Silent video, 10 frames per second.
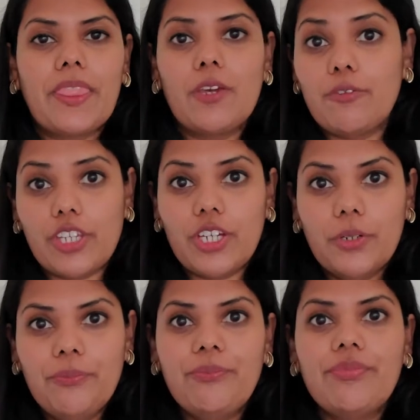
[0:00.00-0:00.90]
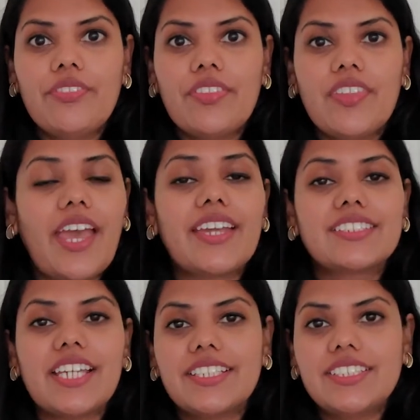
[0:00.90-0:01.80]
Fear?
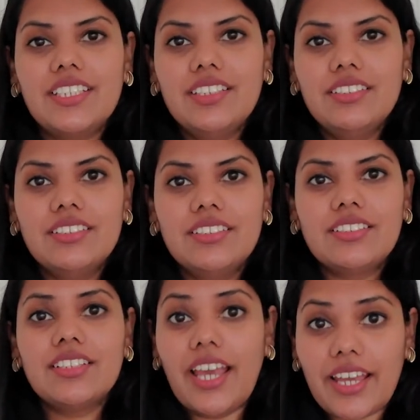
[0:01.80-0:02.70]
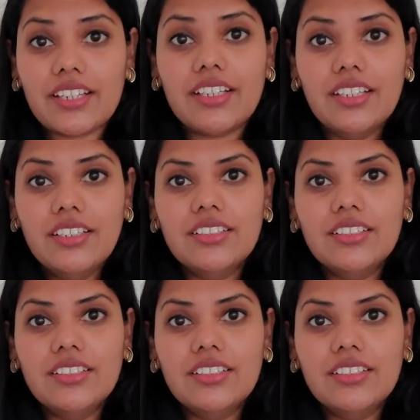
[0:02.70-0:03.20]
Anxiety? Anger?